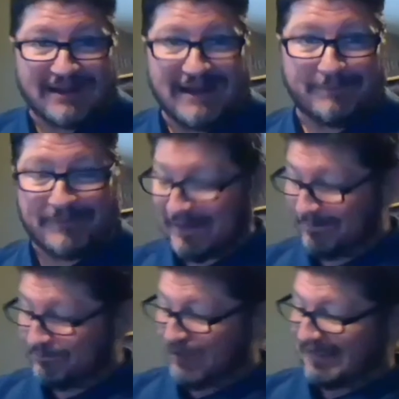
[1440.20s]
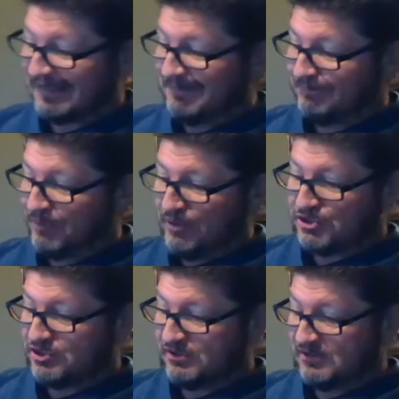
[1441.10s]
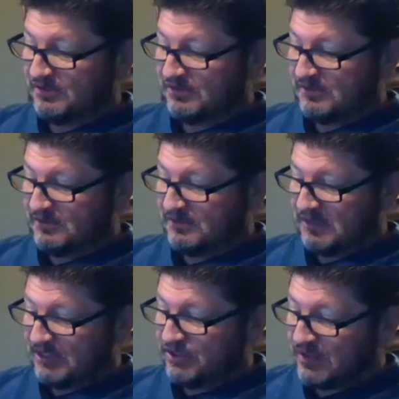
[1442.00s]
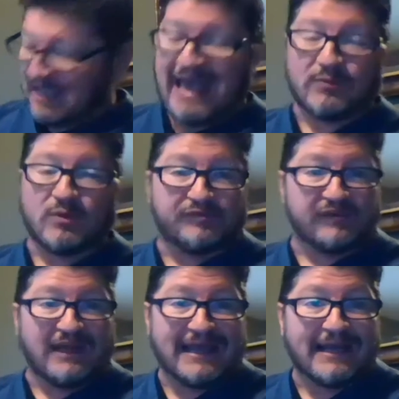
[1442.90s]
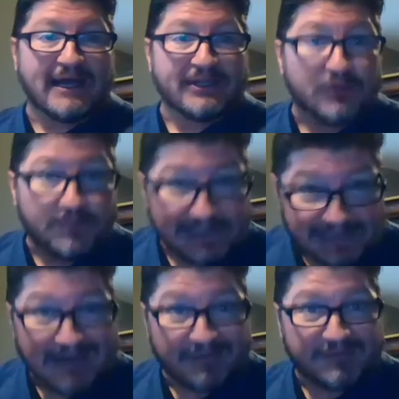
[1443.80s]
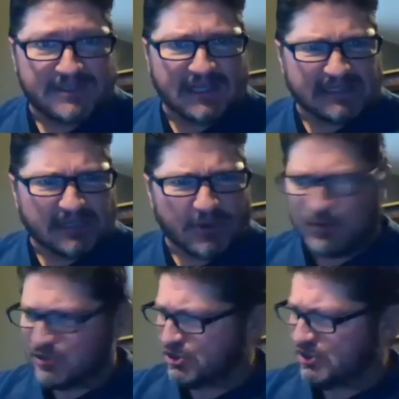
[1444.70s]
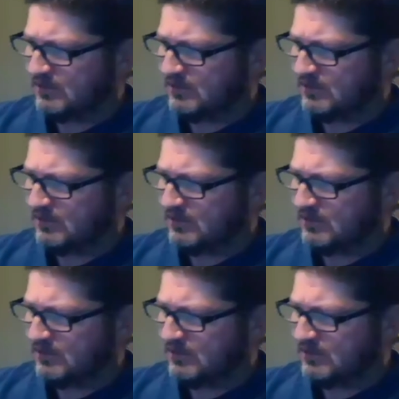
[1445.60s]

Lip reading: up in a prickly perch, and your gang will fly on. You'll be left in a lurch.